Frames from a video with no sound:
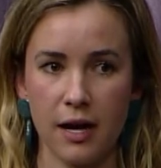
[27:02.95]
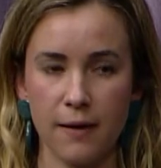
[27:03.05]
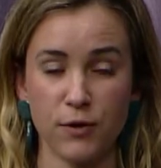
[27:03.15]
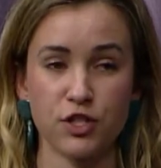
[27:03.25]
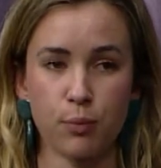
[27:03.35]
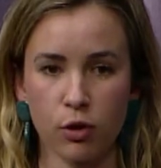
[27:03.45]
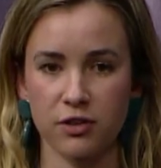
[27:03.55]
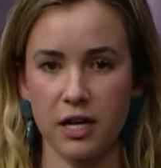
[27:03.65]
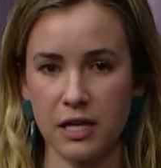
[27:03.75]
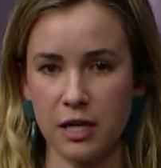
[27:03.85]
um, the
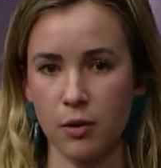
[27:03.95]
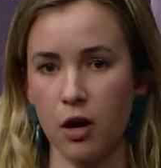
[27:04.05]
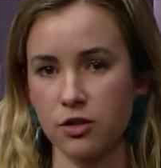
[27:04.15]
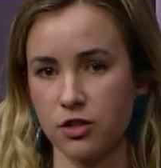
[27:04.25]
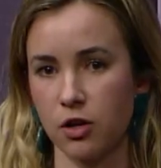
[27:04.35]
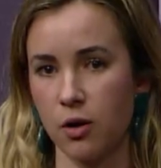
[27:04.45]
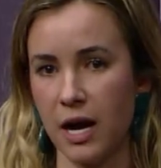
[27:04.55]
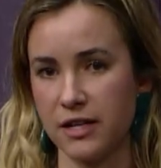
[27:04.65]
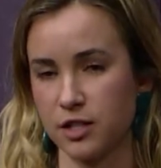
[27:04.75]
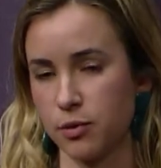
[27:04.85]
support that I need, but also
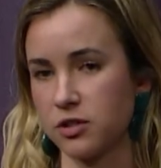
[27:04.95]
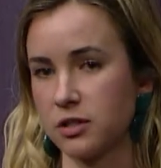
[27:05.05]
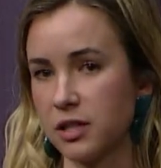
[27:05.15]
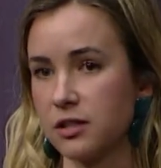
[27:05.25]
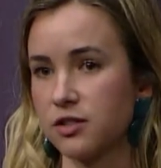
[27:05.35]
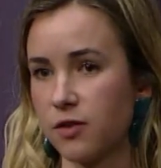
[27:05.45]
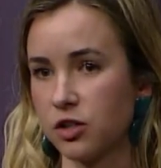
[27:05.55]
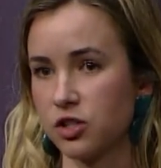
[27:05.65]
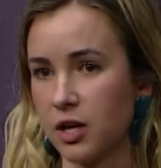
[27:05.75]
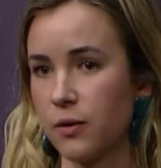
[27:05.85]
as the person leading this
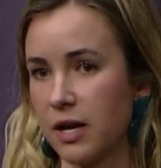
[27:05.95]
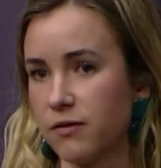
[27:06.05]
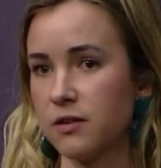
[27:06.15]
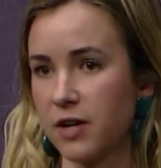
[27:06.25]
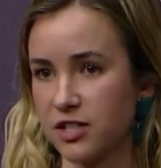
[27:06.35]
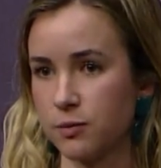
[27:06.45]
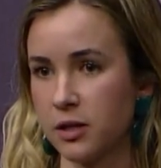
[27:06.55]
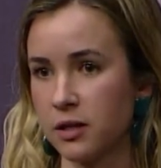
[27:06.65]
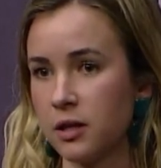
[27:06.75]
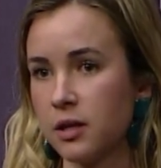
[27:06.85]
function, I would have the
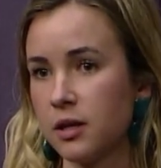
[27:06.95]
investment